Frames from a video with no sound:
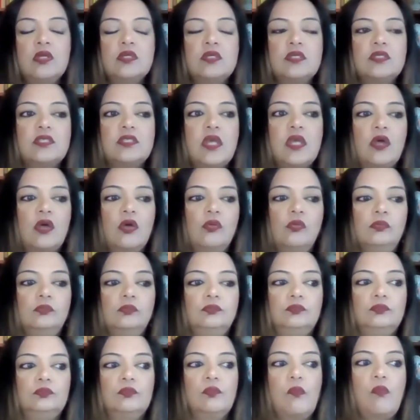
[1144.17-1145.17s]
So
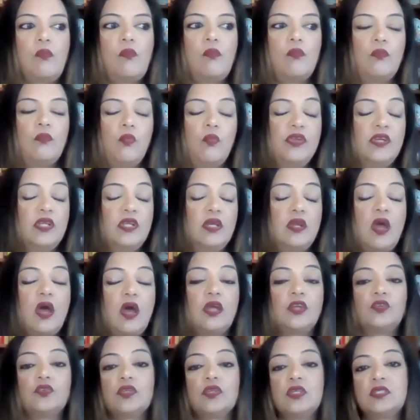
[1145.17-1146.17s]
we did
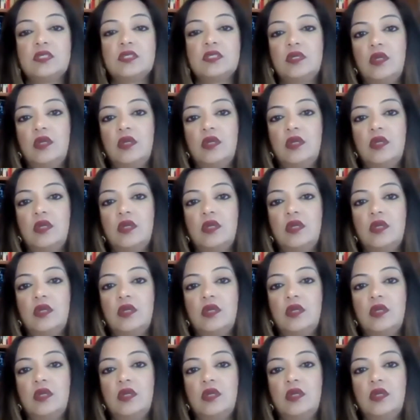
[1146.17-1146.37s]
hundreds